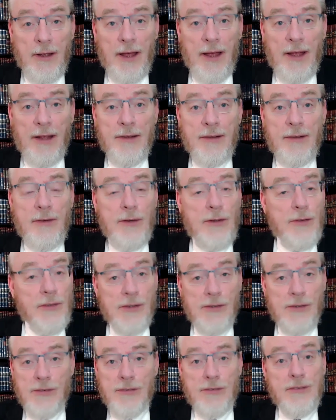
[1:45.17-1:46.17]
And he
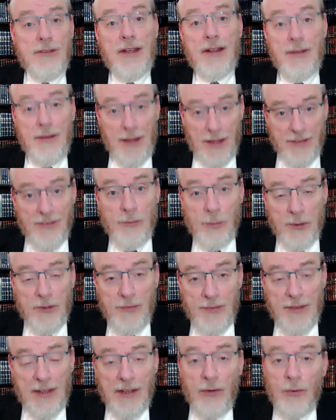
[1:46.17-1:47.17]
just said, "I just want
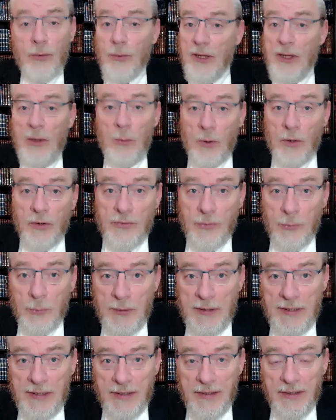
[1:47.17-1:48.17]
to thank you." And he walked
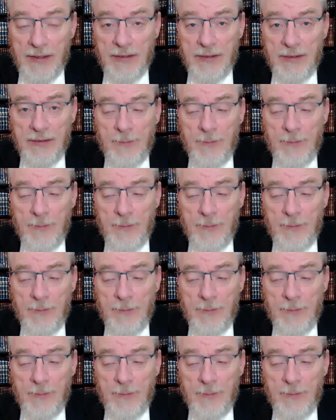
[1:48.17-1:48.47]
away.